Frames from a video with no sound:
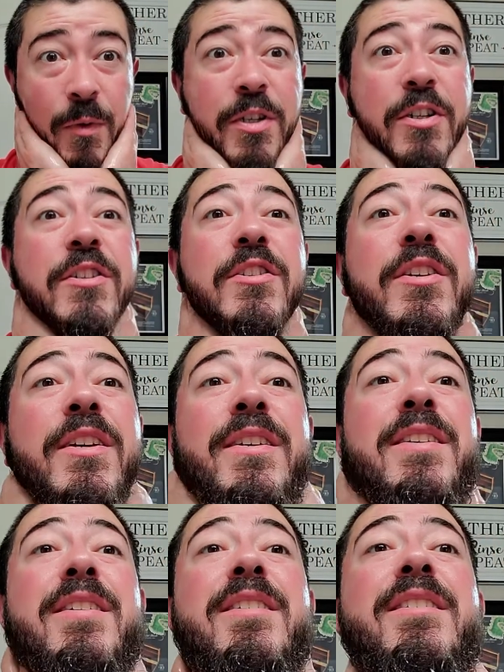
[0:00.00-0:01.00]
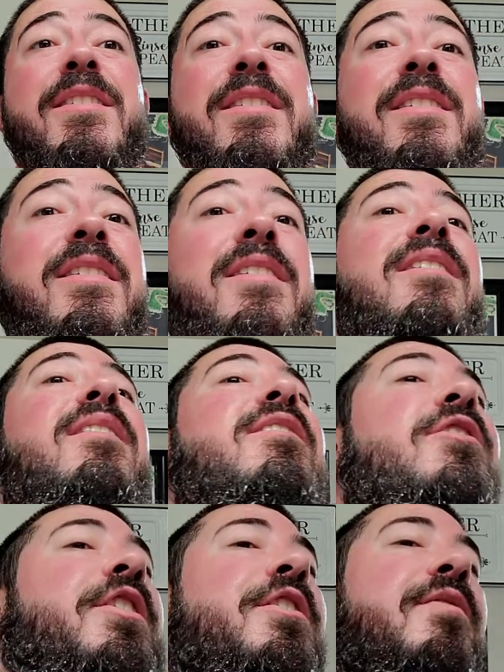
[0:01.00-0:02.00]
which is
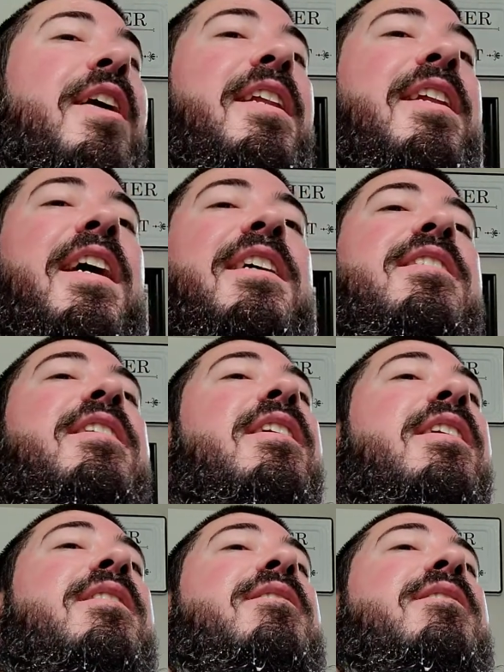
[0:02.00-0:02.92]
just fantastic.